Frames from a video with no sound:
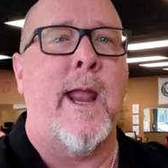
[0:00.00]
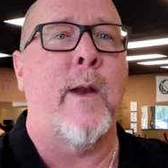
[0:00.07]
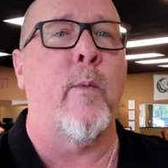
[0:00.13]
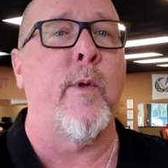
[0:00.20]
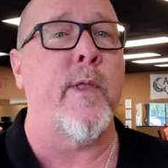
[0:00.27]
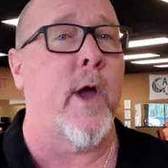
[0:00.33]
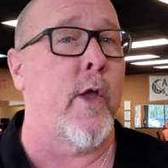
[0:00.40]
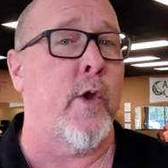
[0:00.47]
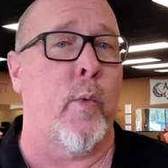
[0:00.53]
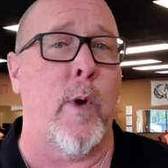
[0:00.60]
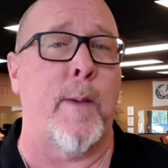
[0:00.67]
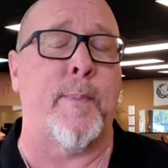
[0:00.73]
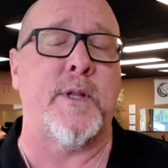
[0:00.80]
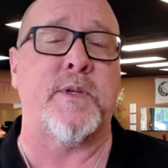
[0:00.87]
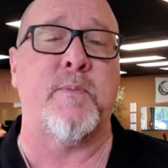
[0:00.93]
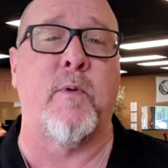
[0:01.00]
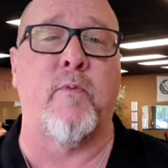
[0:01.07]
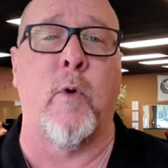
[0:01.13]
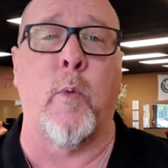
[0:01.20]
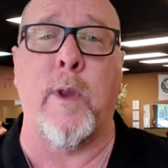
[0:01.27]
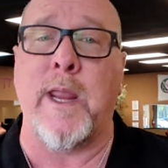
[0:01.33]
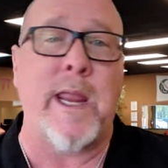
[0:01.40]
and with other weapons
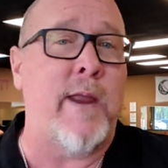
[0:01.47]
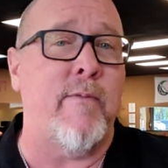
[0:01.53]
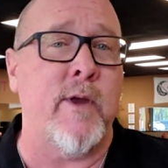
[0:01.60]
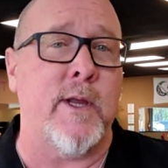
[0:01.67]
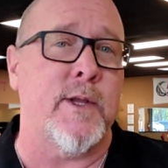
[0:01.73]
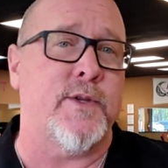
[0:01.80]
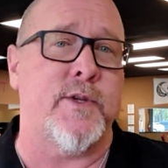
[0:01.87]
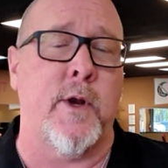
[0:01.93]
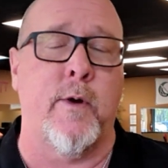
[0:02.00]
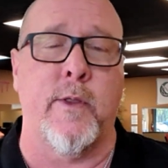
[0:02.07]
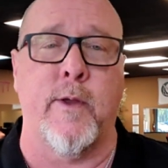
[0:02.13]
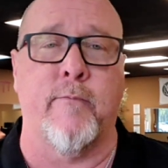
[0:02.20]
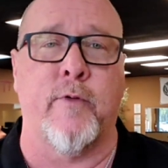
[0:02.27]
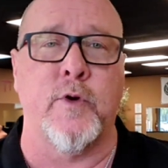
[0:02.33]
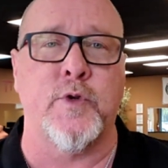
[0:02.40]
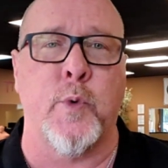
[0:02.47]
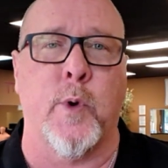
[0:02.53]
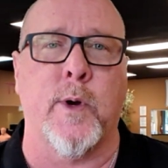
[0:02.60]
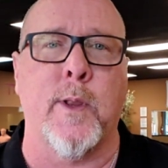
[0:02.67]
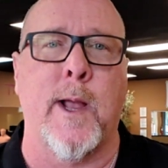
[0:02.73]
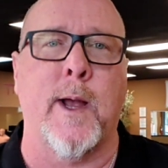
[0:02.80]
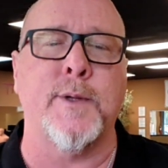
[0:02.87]
before we even consider them for
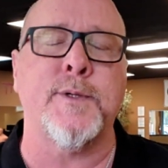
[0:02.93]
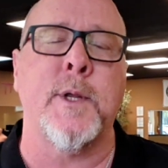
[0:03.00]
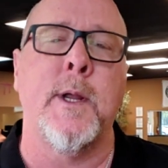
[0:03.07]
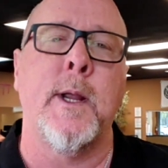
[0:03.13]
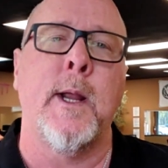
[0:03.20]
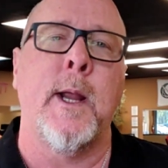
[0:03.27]
sword class.